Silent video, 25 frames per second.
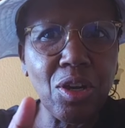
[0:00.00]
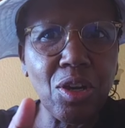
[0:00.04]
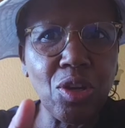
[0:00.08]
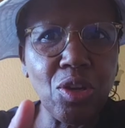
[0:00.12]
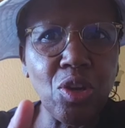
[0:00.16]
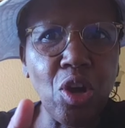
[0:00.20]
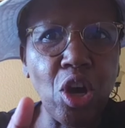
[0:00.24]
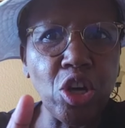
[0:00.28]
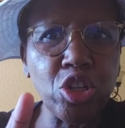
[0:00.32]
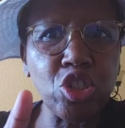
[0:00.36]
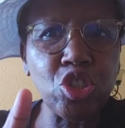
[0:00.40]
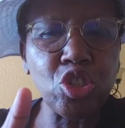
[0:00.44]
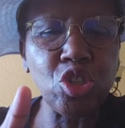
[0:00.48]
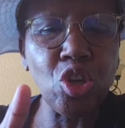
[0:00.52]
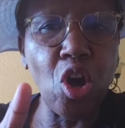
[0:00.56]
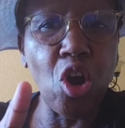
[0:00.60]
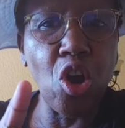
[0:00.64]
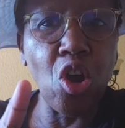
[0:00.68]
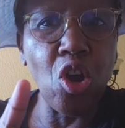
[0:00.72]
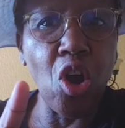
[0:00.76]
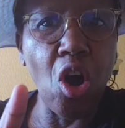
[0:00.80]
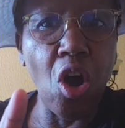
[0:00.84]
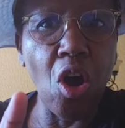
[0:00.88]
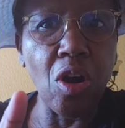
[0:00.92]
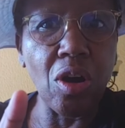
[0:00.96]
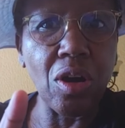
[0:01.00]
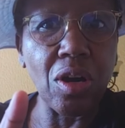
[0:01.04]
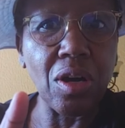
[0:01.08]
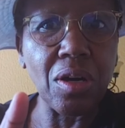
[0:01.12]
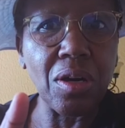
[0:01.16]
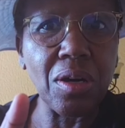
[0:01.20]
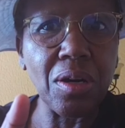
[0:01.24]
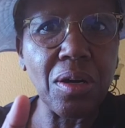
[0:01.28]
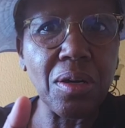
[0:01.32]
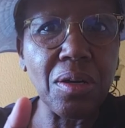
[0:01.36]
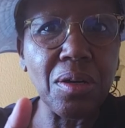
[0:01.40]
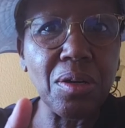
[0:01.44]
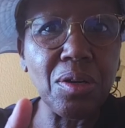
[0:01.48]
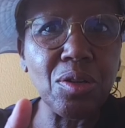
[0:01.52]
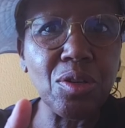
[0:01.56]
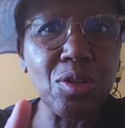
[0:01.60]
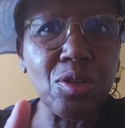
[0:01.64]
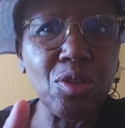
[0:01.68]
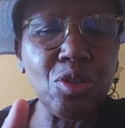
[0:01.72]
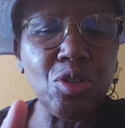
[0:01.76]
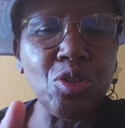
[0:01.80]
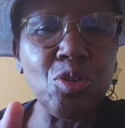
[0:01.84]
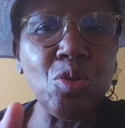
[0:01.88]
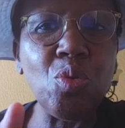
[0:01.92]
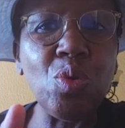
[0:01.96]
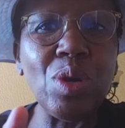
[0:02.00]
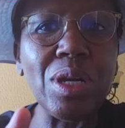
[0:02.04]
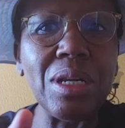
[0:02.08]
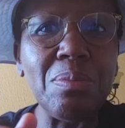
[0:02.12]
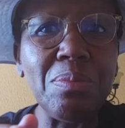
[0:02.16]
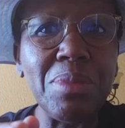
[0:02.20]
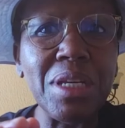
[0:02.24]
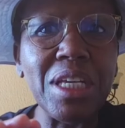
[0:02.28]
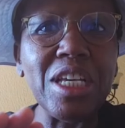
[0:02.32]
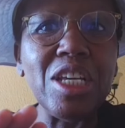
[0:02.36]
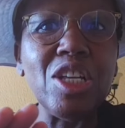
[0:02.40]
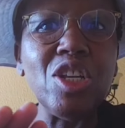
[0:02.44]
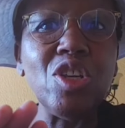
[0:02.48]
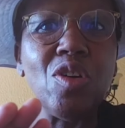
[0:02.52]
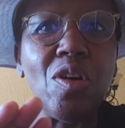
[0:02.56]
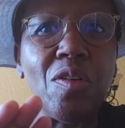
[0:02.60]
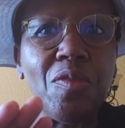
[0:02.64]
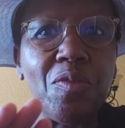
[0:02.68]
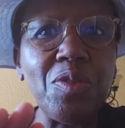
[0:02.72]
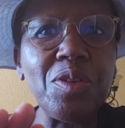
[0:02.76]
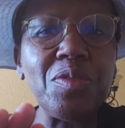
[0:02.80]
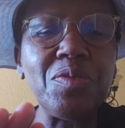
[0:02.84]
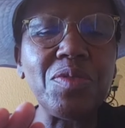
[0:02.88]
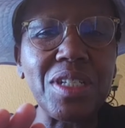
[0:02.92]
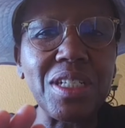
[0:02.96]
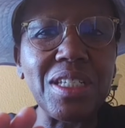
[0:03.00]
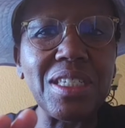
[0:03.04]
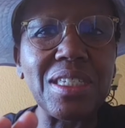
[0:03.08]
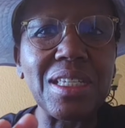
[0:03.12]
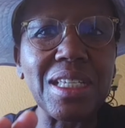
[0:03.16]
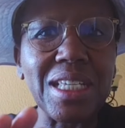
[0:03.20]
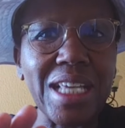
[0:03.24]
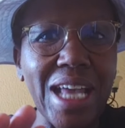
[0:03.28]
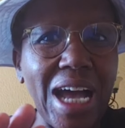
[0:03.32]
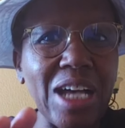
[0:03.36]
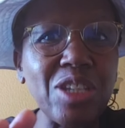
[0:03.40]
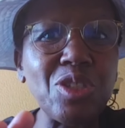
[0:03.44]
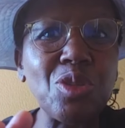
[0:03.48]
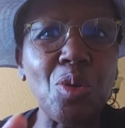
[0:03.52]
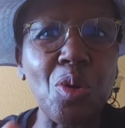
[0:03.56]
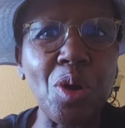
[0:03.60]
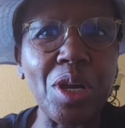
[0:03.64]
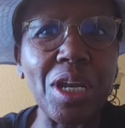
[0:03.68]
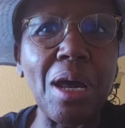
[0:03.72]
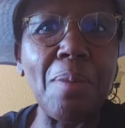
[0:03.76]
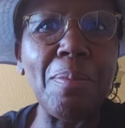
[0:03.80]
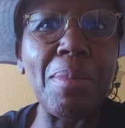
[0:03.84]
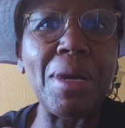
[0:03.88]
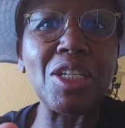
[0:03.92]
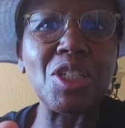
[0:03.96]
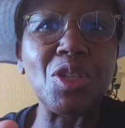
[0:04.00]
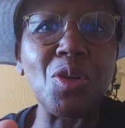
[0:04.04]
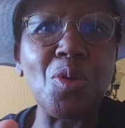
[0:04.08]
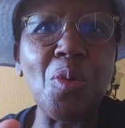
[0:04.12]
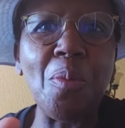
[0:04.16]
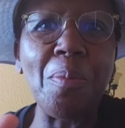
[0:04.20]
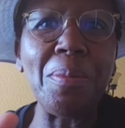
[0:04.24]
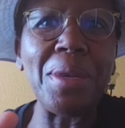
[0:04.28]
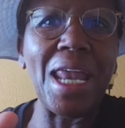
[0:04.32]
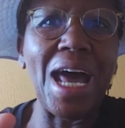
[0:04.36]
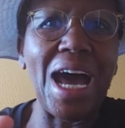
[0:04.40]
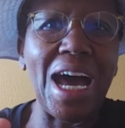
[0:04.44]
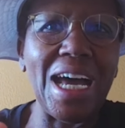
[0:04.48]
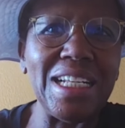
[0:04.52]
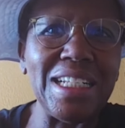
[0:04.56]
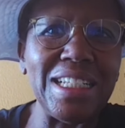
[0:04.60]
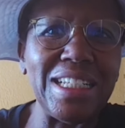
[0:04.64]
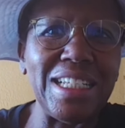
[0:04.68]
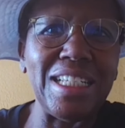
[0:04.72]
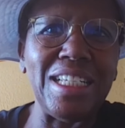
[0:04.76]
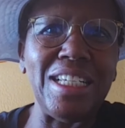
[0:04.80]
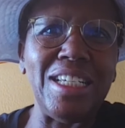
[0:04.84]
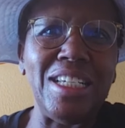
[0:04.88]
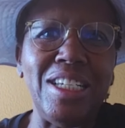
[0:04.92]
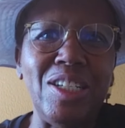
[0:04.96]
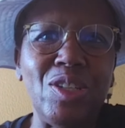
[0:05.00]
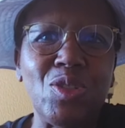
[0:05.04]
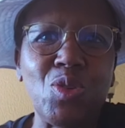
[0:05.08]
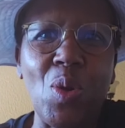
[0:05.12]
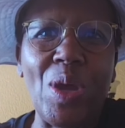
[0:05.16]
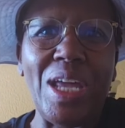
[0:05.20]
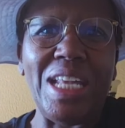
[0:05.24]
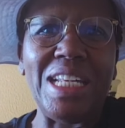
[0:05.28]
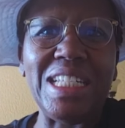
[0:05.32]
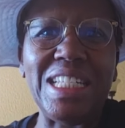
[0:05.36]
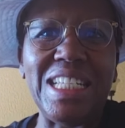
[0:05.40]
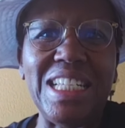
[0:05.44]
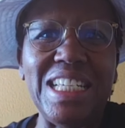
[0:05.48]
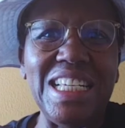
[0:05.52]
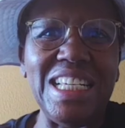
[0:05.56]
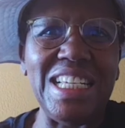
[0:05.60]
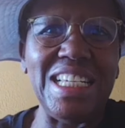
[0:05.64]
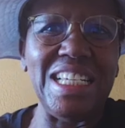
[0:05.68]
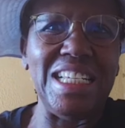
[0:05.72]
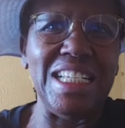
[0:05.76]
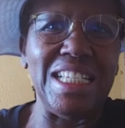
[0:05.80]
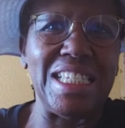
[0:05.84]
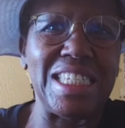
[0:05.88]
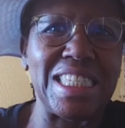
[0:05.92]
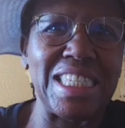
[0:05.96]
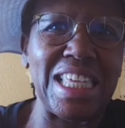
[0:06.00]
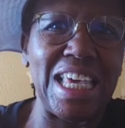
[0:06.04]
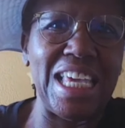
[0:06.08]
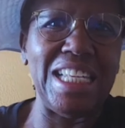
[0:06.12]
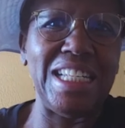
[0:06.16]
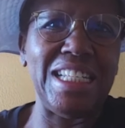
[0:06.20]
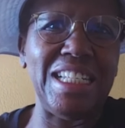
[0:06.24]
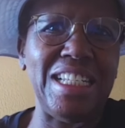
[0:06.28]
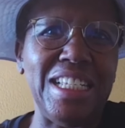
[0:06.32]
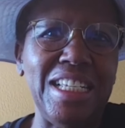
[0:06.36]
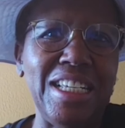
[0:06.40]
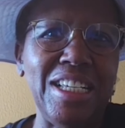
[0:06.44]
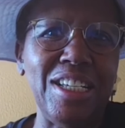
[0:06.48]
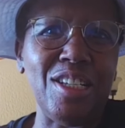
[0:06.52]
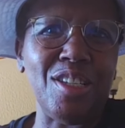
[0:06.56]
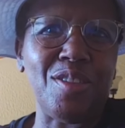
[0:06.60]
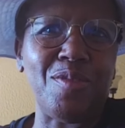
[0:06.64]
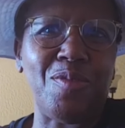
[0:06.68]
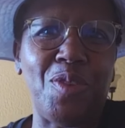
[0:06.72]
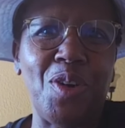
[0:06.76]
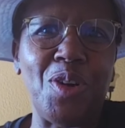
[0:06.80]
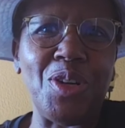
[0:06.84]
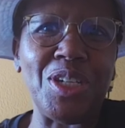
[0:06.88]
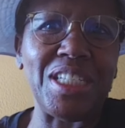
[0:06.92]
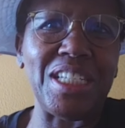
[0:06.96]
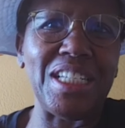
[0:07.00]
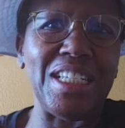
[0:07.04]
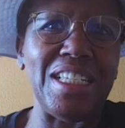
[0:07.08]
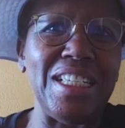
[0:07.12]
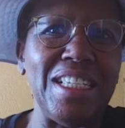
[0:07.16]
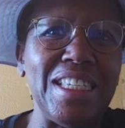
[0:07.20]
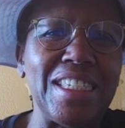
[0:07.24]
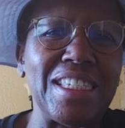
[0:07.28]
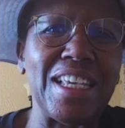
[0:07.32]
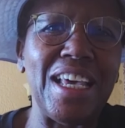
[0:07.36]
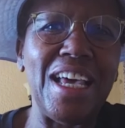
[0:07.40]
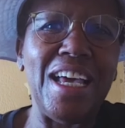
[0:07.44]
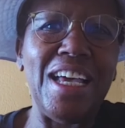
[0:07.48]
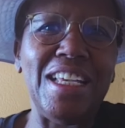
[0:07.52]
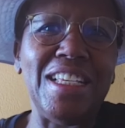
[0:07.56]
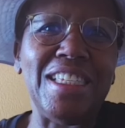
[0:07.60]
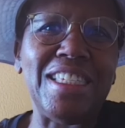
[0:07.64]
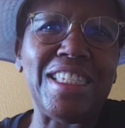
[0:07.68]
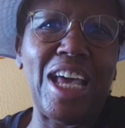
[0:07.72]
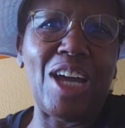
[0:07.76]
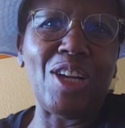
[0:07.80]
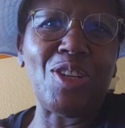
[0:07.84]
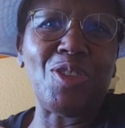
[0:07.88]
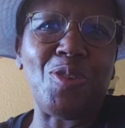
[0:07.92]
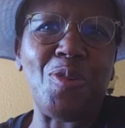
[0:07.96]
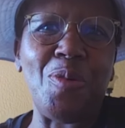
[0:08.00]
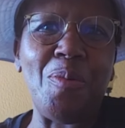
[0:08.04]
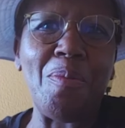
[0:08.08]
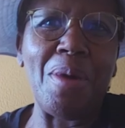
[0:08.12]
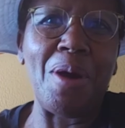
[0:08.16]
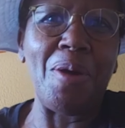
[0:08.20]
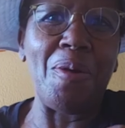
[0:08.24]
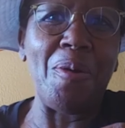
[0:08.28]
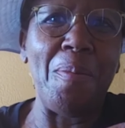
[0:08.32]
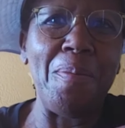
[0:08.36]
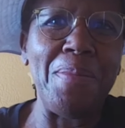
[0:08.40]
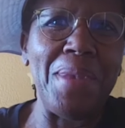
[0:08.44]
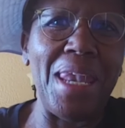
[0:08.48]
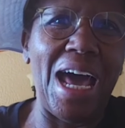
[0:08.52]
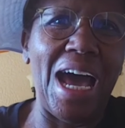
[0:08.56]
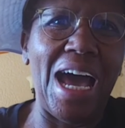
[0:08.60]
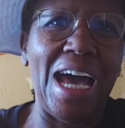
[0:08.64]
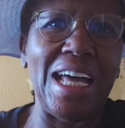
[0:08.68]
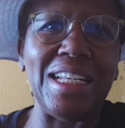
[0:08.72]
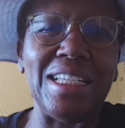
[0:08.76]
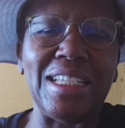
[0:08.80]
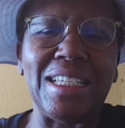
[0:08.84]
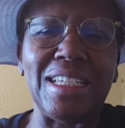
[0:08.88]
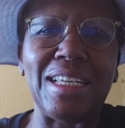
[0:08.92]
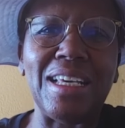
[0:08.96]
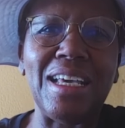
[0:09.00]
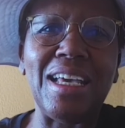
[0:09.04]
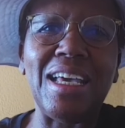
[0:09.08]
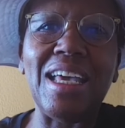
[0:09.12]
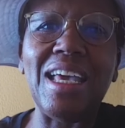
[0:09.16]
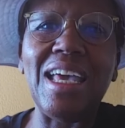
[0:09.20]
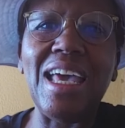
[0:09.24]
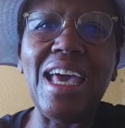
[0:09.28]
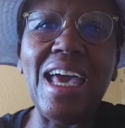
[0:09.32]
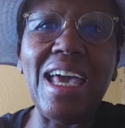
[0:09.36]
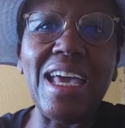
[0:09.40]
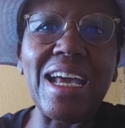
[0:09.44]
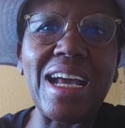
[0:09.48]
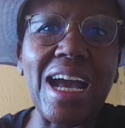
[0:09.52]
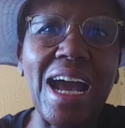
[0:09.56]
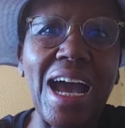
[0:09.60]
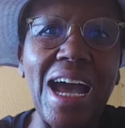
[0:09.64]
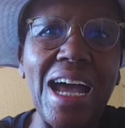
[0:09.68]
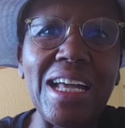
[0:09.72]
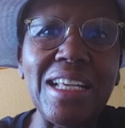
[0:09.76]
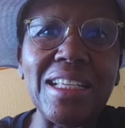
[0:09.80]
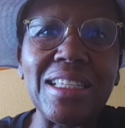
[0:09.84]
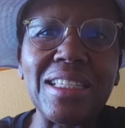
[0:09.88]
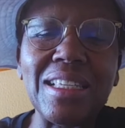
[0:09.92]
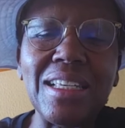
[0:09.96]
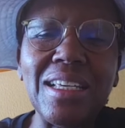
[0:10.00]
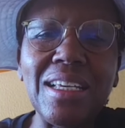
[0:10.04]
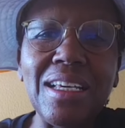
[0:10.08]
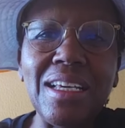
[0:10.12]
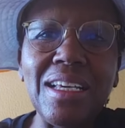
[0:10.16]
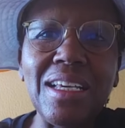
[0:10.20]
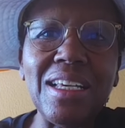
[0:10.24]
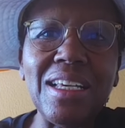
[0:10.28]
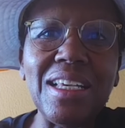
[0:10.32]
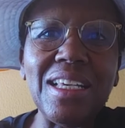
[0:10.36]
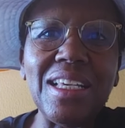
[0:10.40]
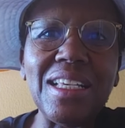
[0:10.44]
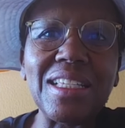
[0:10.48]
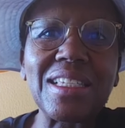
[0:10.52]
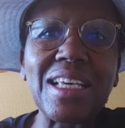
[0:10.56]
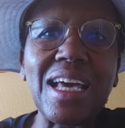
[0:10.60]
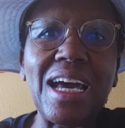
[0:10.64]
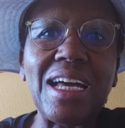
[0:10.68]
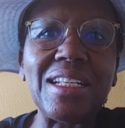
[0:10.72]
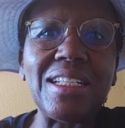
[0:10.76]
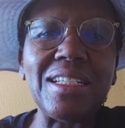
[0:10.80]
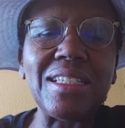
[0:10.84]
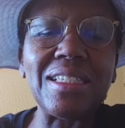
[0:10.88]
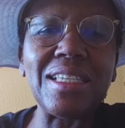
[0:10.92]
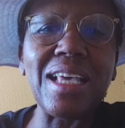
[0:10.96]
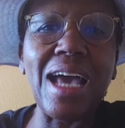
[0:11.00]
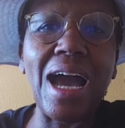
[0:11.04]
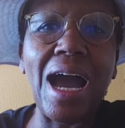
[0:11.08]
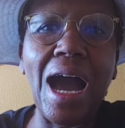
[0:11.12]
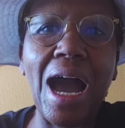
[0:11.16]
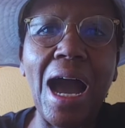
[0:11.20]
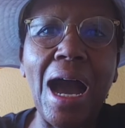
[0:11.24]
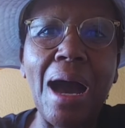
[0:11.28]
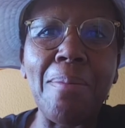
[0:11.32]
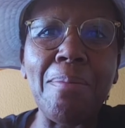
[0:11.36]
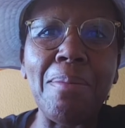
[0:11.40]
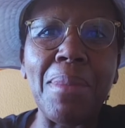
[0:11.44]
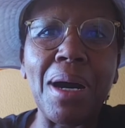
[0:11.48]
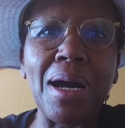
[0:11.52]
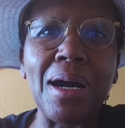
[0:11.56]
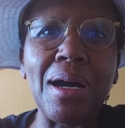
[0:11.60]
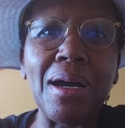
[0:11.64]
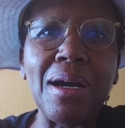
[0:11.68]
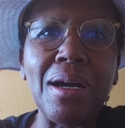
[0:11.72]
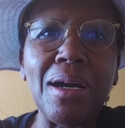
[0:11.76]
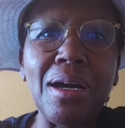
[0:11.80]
Not so long, you will be in your 50s. Ngiyazi khona manje kumnandi, 20s, 30s, 40s, ziyaduma kumnandi. Hey guys, isikhathi siyahamba.